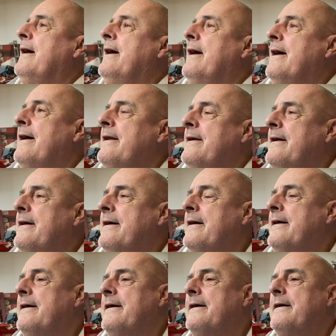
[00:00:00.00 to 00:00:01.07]
And
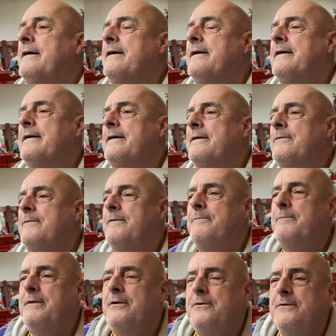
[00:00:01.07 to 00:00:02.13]
we've
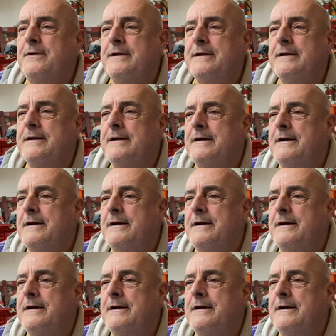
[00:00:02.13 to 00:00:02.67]
been doing